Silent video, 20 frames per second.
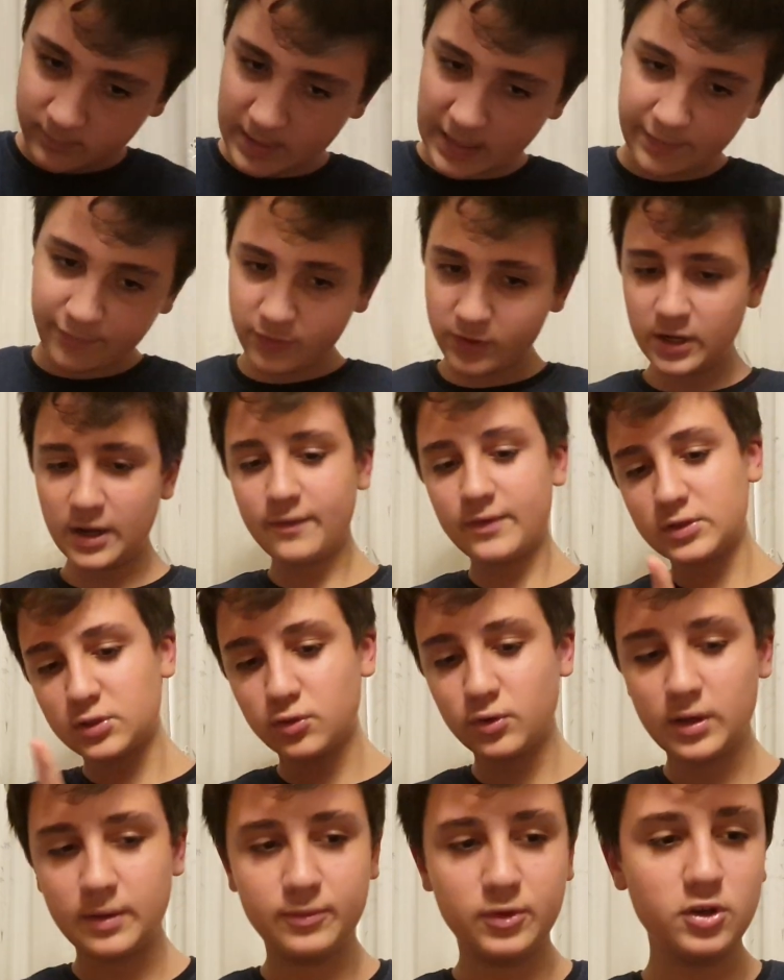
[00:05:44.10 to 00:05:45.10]
If you never
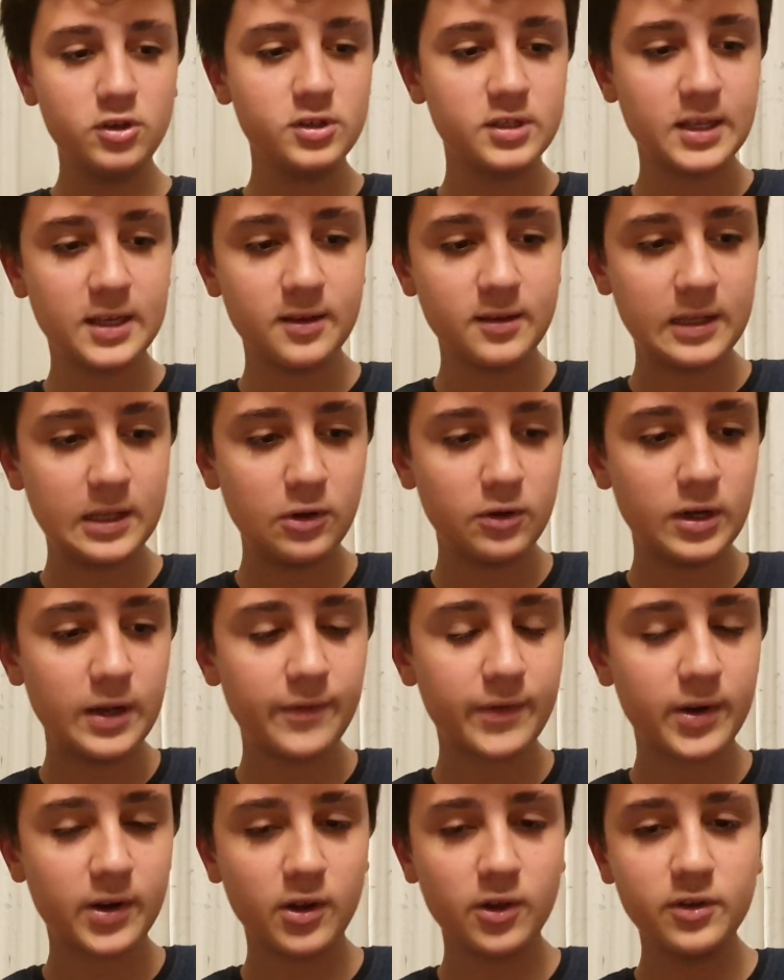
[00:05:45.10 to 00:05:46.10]
saw him use it, he'll
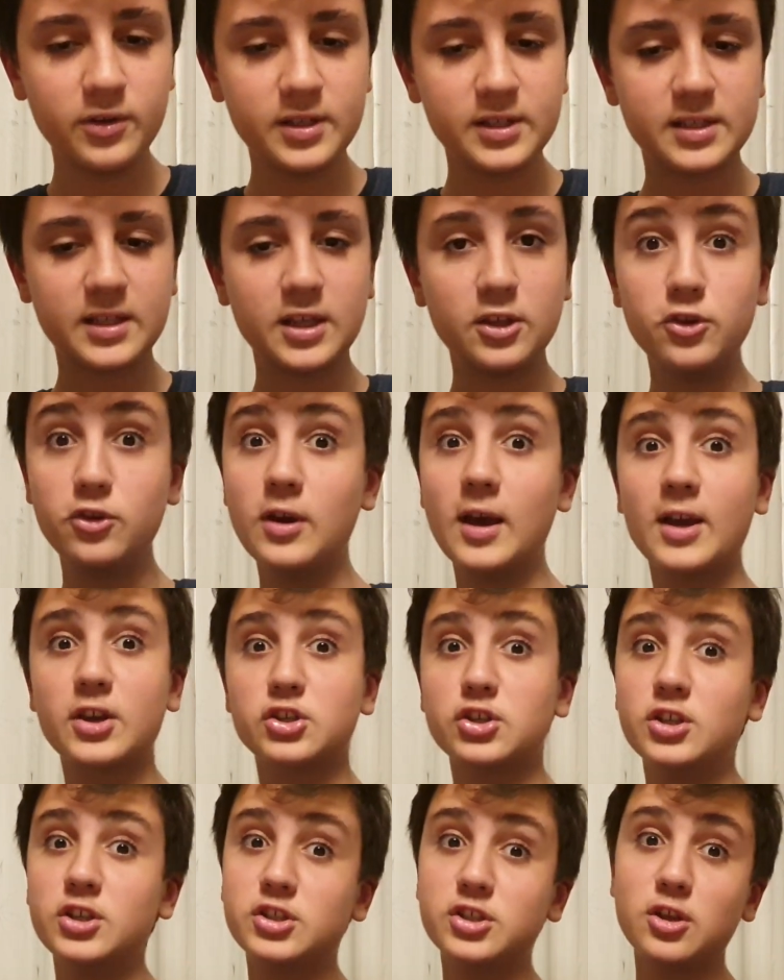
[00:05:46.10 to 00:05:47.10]
never notice that you
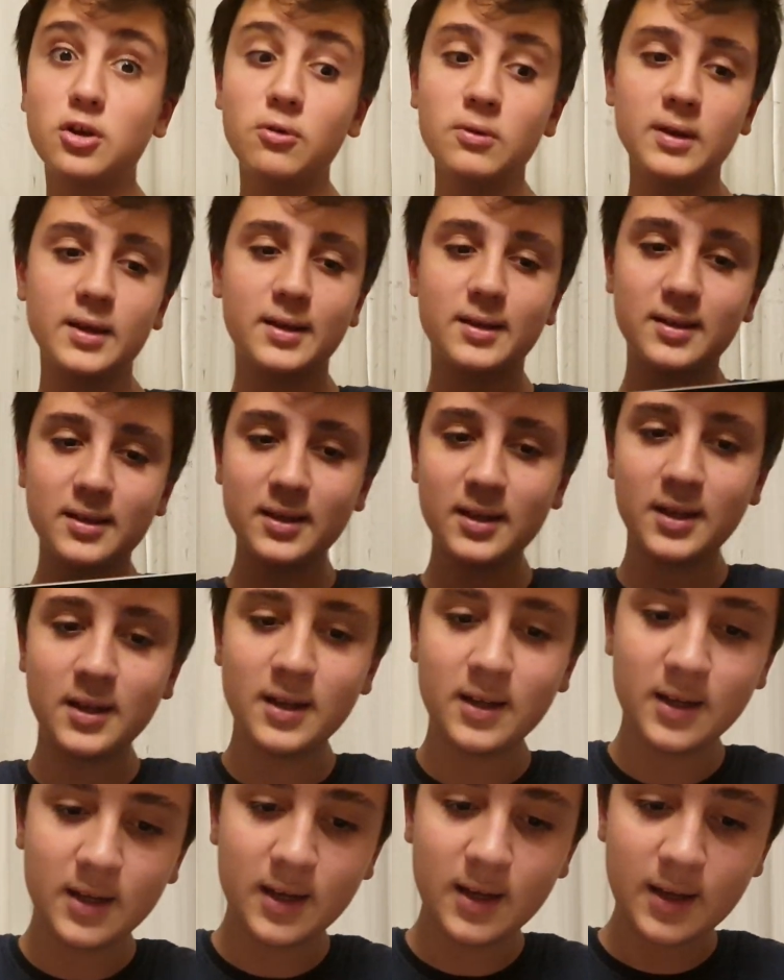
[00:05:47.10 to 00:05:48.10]
actually stole it.
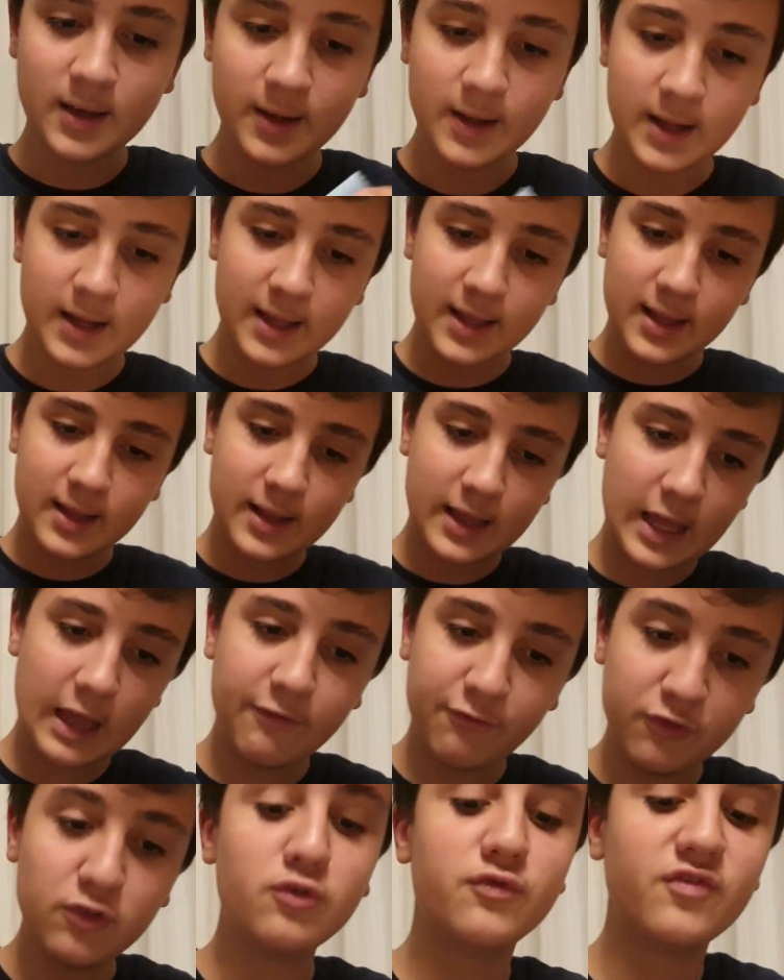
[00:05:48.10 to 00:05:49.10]

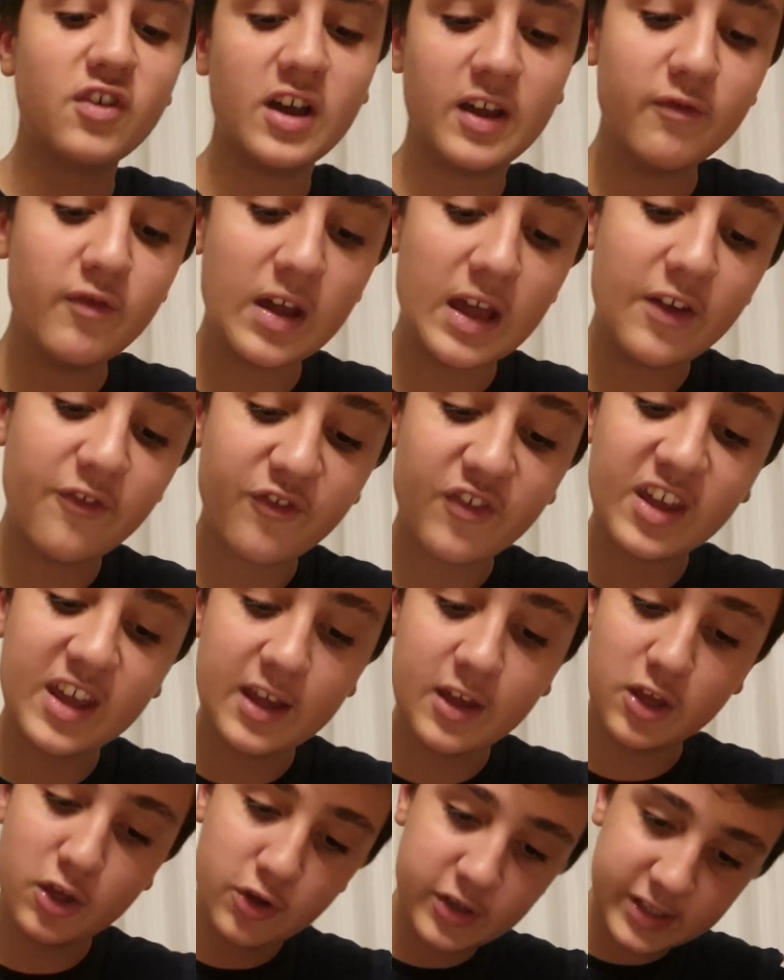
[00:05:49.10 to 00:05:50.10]
If he
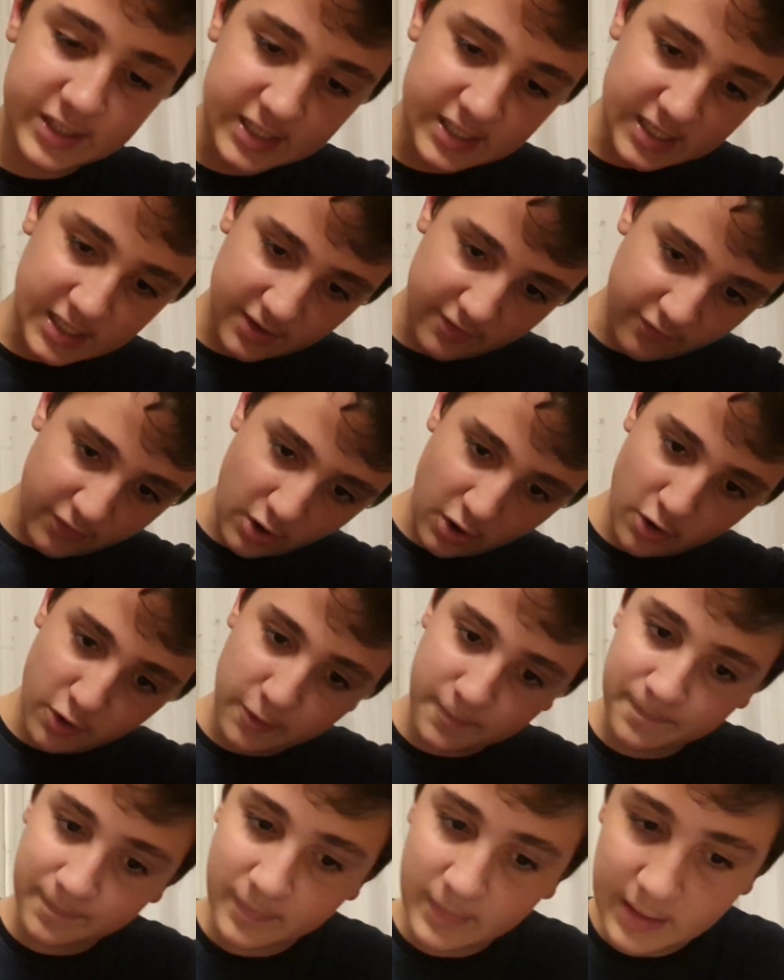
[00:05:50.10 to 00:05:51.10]
uses it
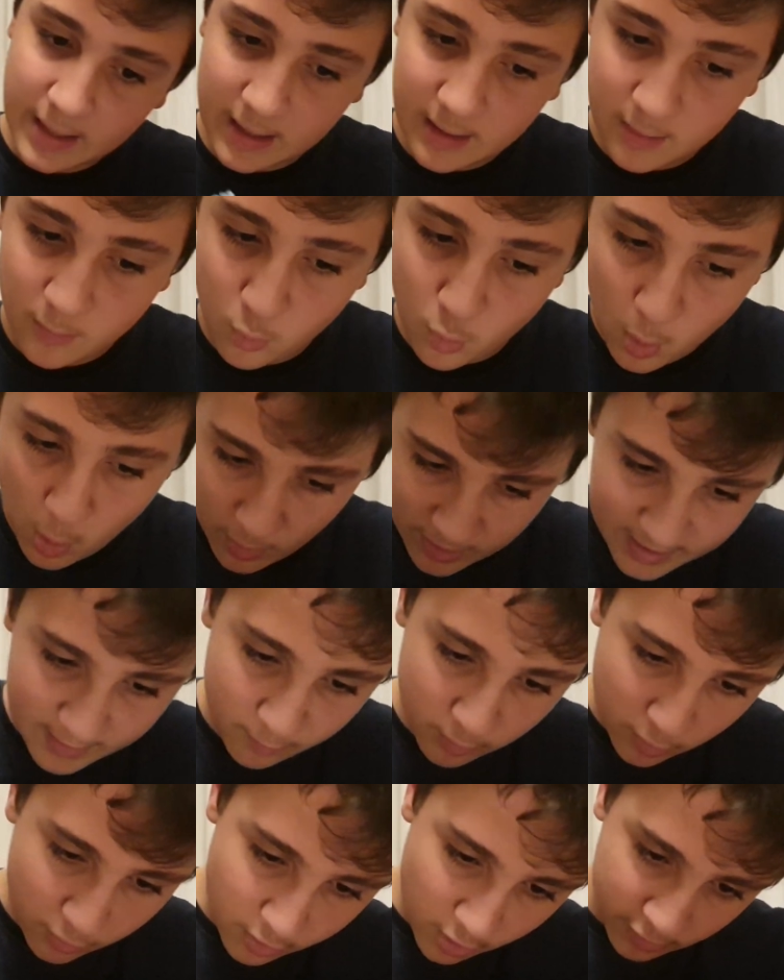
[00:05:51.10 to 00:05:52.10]
though, well, he
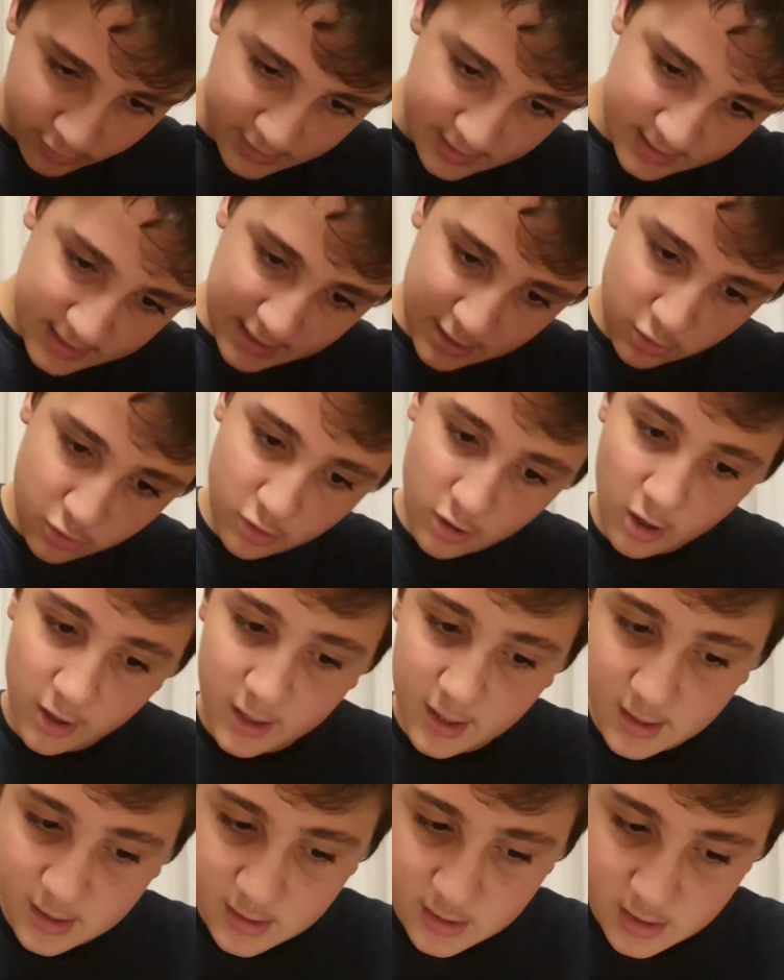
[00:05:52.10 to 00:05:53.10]
will notice that you got
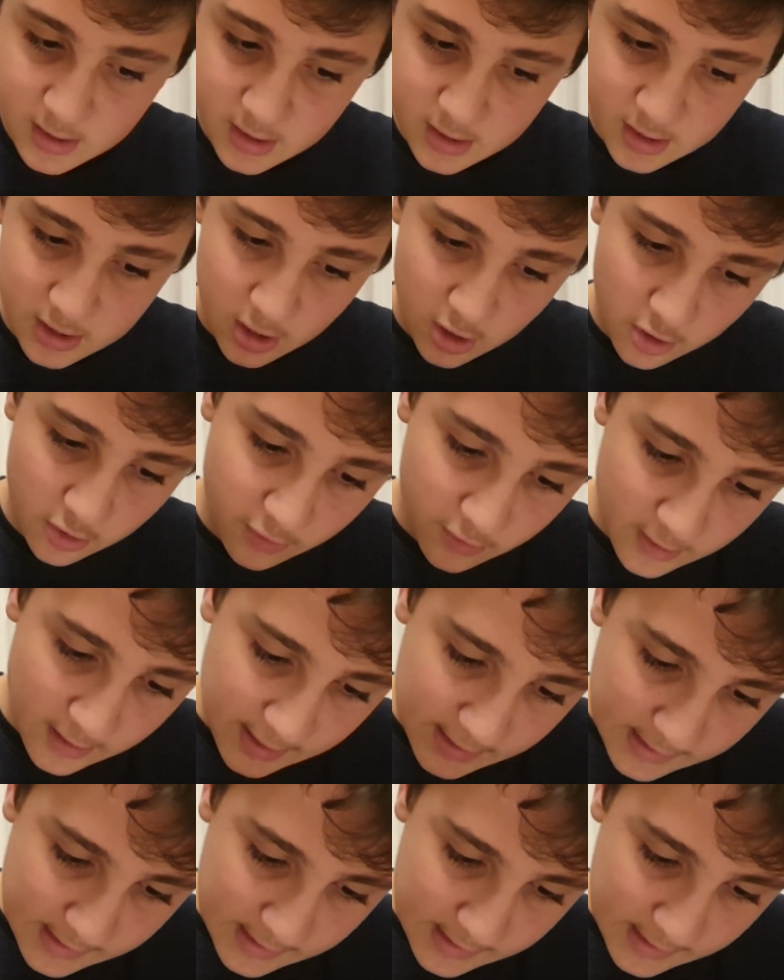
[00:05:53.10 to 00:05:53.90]
it. So